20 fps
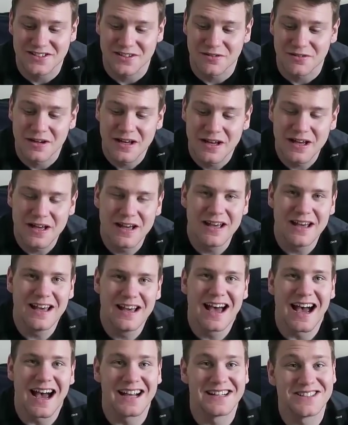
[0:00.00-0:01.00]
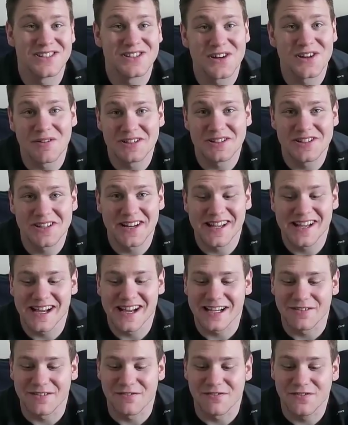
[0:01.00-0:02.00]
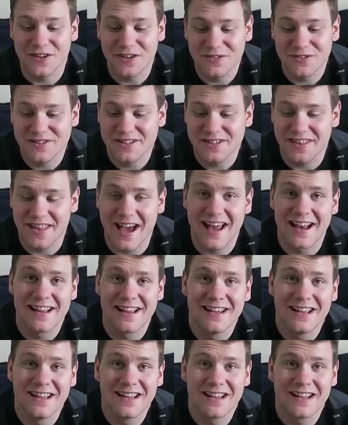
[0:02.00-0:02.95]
So I just don't want you to get confused that